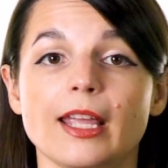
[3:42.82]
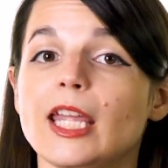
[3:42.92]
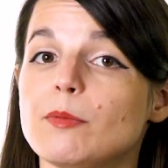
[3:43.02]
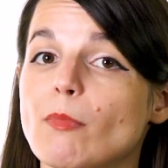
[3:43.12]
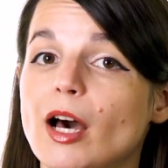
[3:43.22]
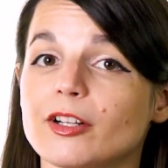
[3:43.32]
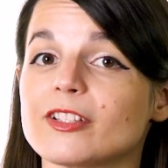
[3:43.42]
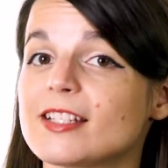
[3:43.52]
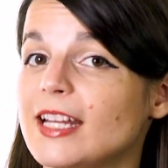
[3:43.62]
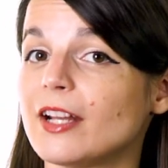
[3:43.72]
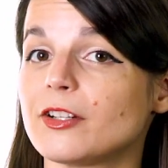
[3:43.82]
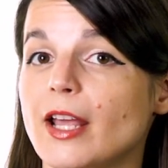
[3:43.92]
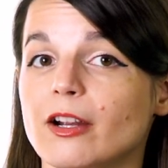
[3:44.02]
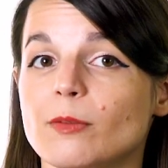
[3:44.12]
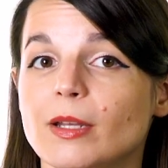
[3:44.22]
In modern standard
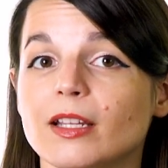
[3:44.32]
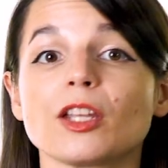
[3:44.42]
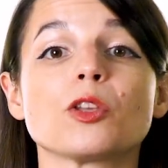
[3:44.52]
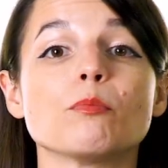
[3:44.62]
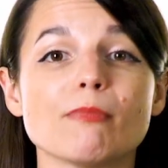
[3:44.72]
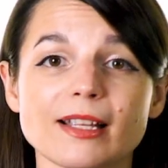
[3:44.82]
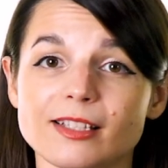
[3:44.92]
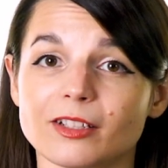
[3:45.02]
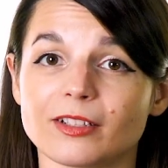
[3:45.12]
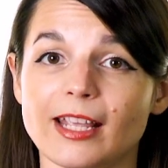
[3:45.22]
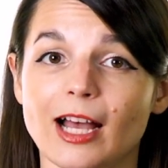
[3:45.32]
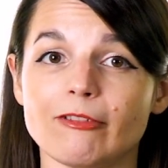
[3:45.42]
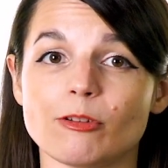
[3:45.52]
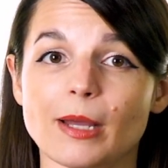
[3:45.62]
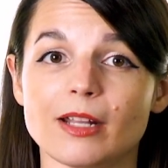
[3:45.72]
Arabic, you must learn the
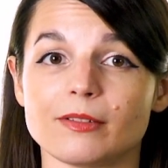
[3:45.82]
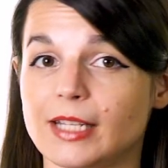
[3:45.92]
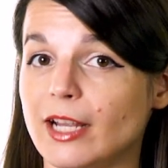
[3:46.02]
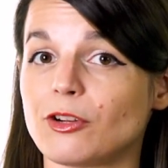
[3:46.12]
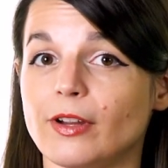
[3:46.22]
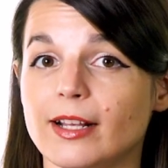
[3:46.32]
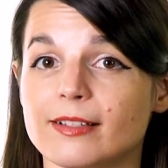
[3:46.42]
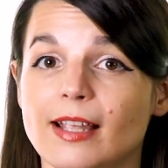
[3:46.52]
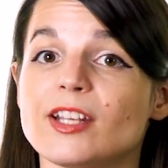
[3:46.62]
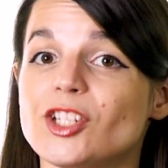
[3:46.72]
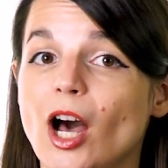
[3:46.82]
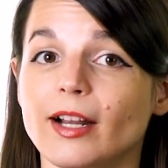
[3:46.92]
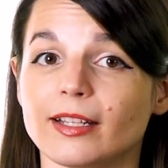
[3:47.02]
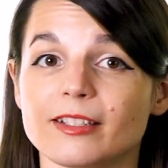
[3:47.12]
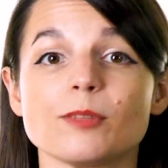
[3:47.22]
alphabet, diacritics, and
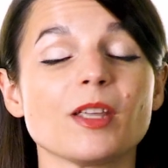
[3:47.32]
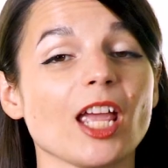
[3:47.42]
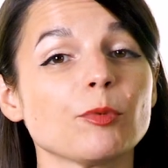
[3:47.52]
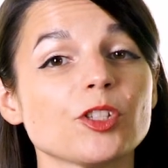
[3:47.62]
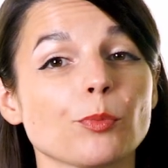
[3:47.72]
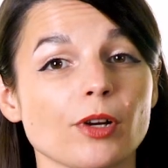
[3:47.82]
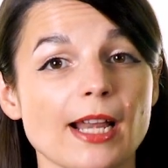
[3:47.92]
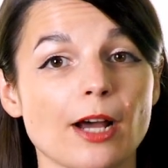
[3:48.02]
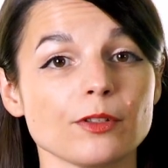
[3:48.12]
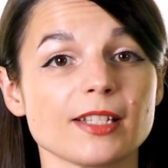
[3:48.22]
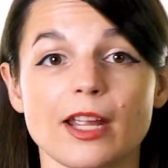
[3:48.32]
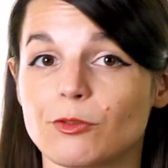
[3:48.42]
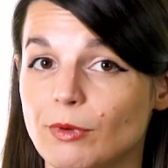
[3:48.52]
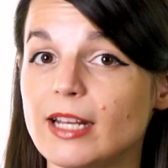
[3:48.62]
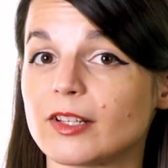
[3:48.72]
dotting to be able to pronounce and
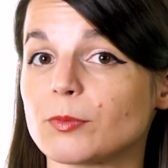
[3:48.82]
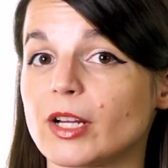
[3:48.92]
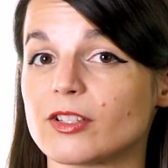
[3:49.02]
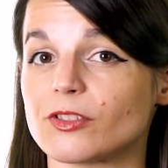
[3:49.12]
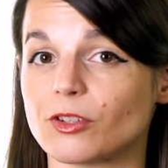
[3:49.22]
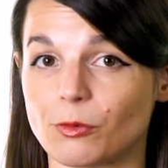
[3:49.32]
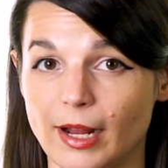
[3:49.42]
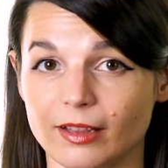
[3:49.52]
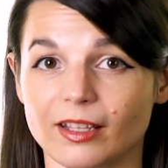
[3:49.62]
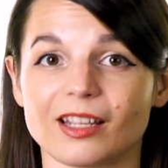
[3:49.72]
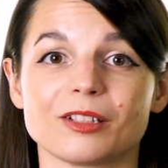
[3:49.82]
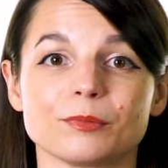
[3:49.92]
read expressions correctly.